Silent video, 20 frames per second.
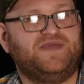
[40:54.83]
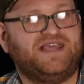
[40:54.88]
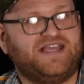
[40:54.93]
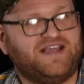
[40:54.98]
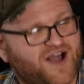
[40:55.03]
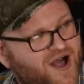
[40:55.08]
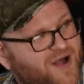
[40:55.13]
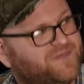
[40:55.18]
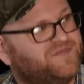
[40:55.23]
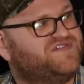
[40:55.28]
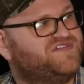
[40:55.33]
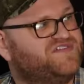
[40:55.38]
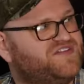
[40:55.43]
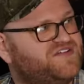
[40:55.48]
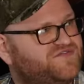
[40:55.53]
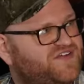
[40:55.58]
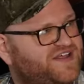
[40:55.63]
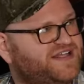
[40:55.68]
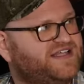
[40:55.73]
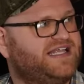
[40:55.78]
He
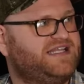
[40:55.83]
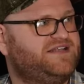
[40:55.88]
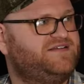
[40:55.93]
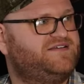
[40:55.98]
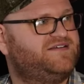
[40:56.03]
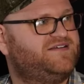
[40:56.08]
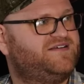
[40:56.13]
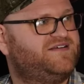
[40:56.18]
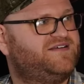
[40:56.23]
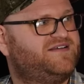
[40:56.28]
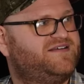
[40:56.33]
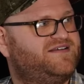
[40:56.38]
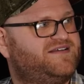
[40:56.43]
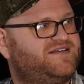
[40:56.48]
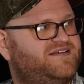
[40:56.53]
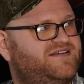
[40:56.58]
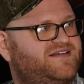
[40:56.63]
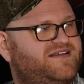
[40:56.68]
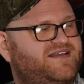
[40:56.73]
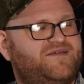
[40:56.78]
becomes the villain.
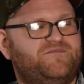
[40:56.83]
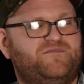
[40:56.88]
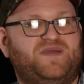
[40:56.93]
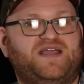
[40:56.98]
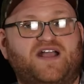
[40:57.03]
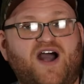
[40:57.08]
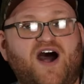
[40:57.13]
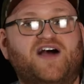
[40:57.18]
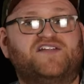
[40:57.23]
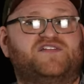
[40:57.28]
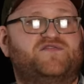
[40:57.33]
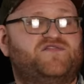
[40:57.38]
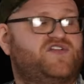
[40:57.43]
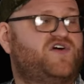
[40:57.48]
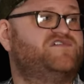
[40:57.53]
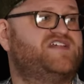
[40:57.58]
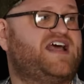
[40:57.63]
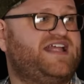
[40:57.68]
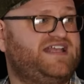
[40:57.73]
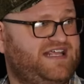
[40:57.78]
Right. Because
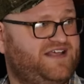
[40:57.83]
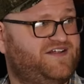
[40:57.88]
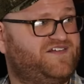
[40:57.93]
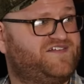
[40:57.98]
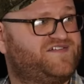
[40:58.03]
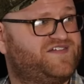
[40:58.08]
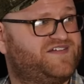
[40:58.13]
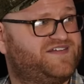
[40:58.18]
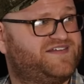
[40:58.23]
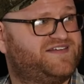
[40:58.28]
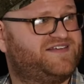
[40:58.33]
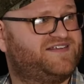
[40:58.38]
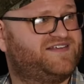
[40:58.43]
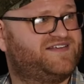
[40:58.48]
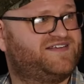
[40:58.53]
of those ideals.